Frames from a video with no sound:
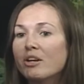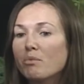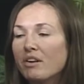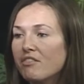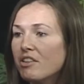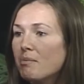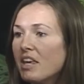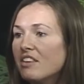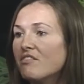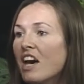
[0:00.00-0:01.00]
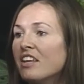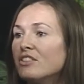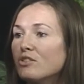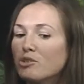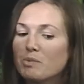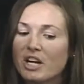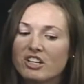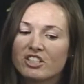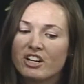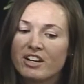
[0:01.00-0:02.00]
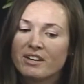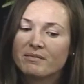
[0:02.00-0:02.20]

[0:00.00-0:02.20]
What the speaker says: and one for the Maitland Valley Source Protection Area.